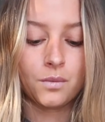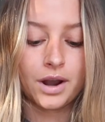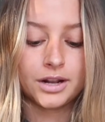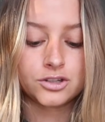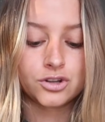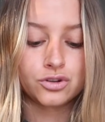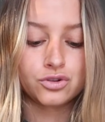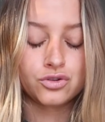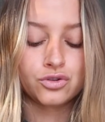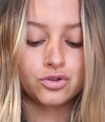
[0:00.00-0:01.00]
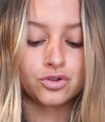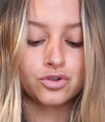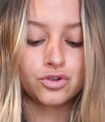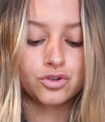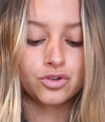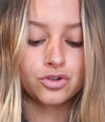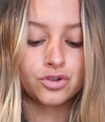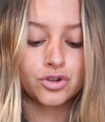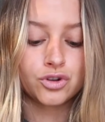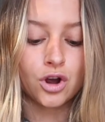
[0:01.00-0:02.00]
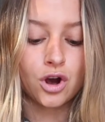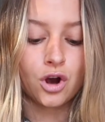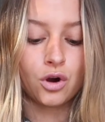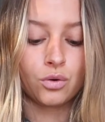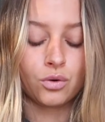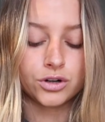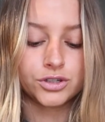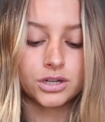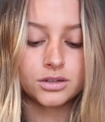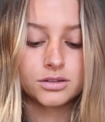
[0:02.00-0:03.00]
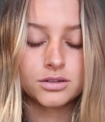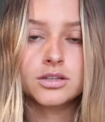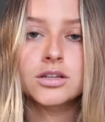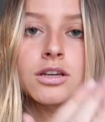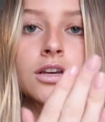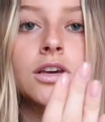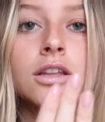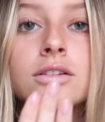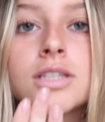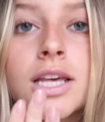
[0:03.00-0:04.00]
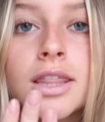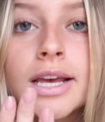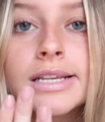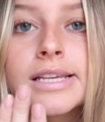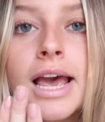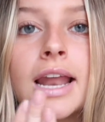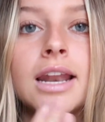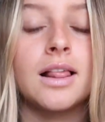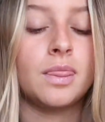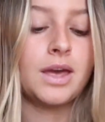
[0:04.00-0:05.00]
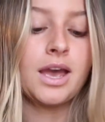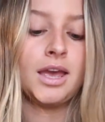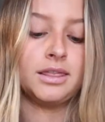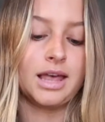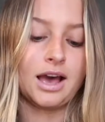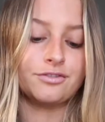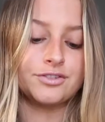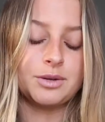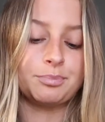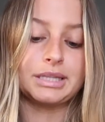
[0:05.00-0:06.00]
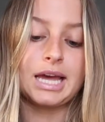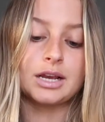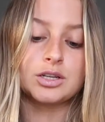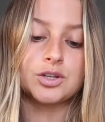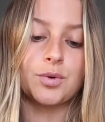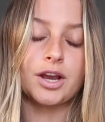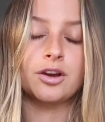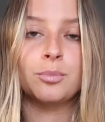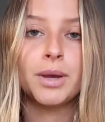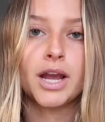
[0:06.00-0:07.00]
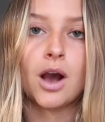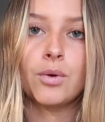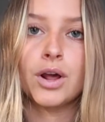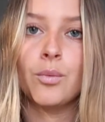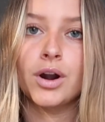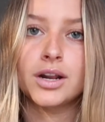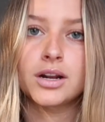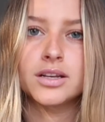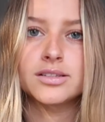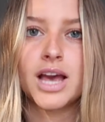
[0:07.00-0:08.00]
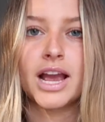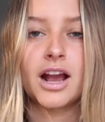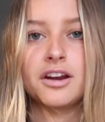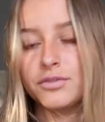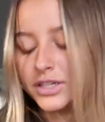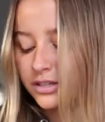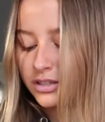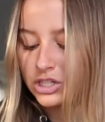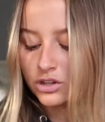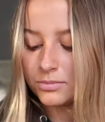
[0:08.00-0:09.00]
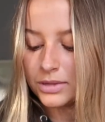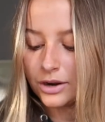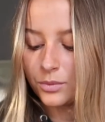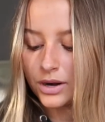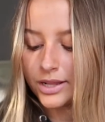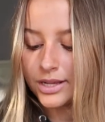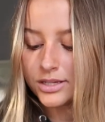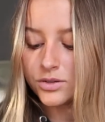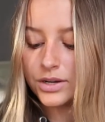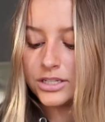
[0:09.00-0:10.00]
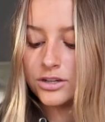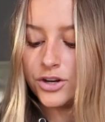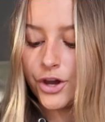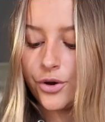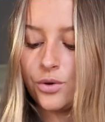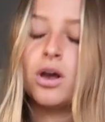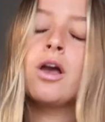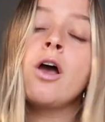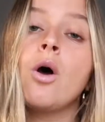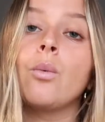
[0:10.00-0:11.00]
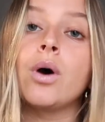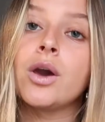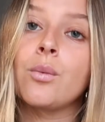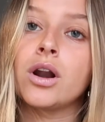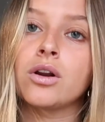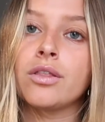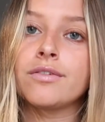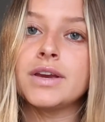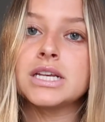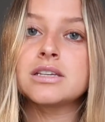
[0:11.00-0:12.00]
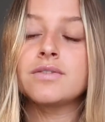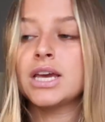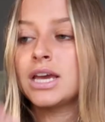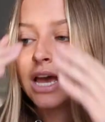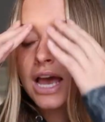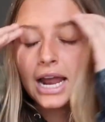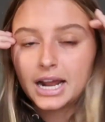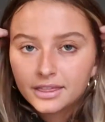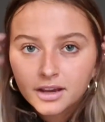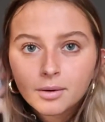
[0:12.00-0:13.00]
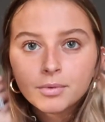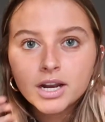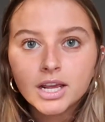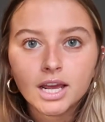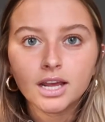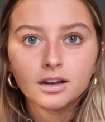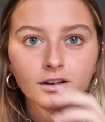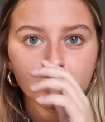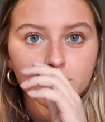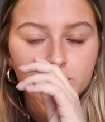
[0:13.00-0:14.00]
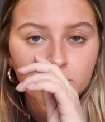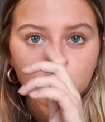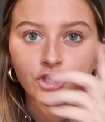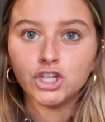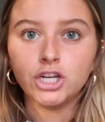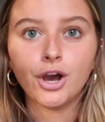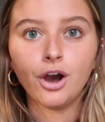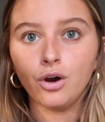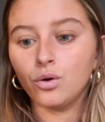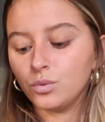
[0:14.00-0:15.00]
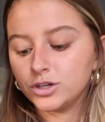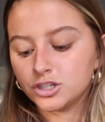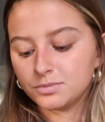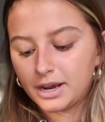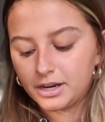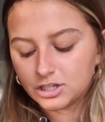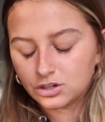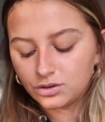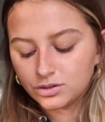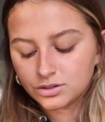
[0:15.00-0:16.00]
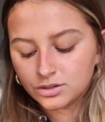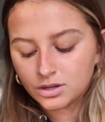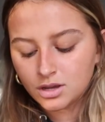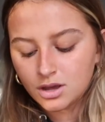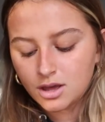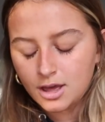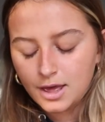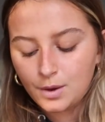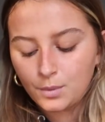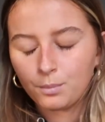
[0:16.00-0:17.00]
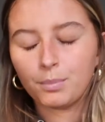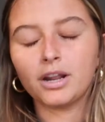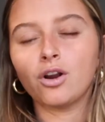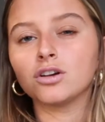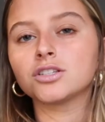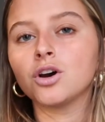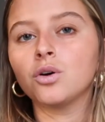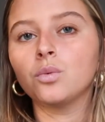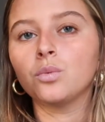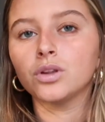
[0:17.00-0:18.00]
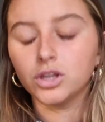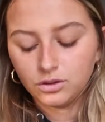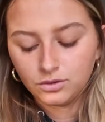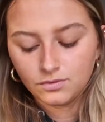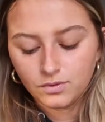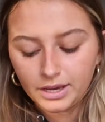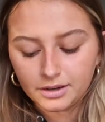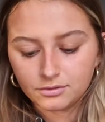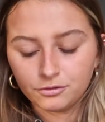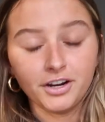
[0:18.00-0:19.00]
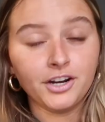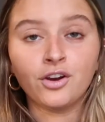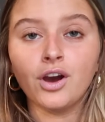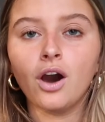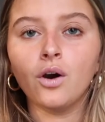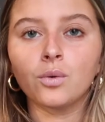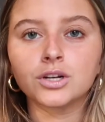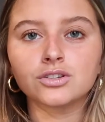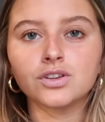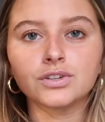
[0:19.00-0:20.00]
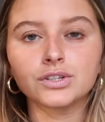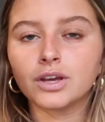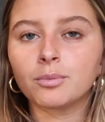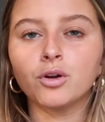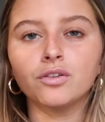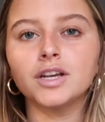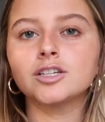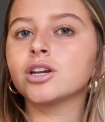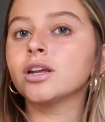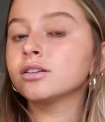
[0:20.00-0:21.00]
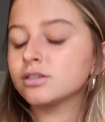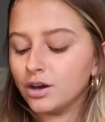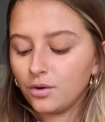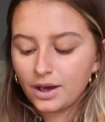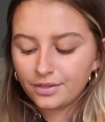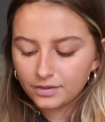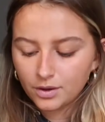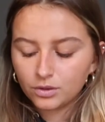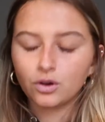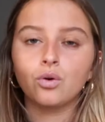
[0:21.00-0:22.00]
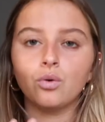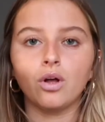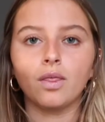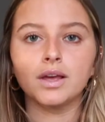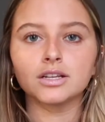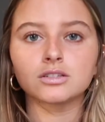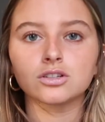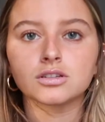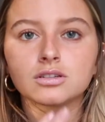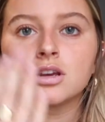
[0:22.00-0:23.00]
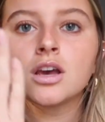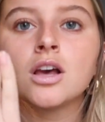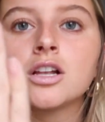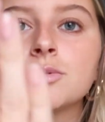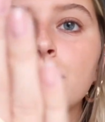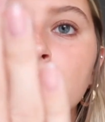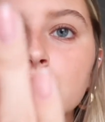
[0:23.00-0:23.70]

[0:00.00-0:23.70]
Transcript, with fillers: and it's so gorgeous looks like this and they left it blank so I could pick out what I wanted because I kind of recently told them that I wanted this so I didn't know what I wanted on the face of it and I think I'm gonna get just GO which is my initials but it also would like read go which is also like motivation so I think that would look cool on this just to put